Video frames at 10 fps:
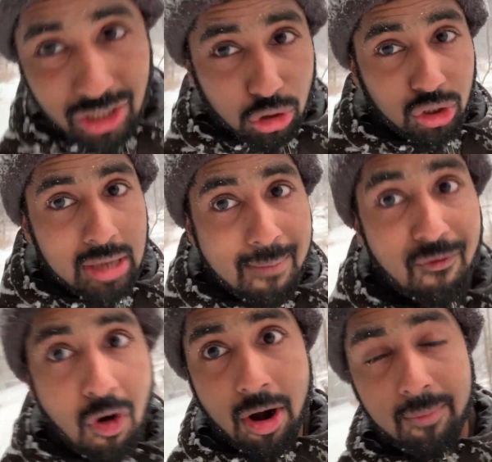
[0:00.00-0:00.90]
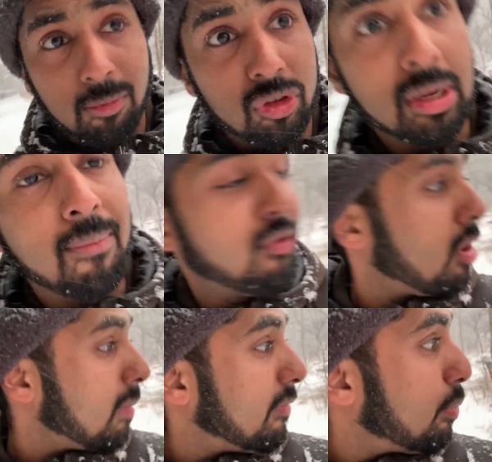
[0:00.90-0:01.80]
into some
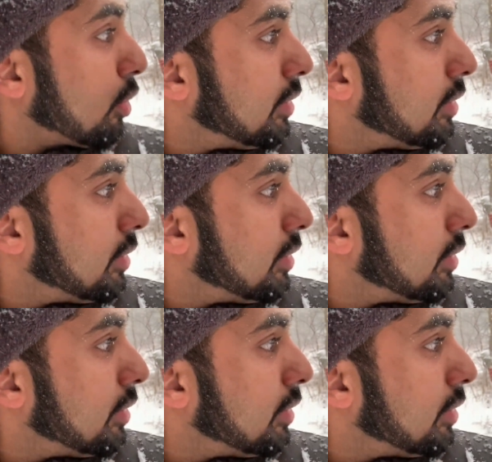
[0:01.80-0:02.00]
form of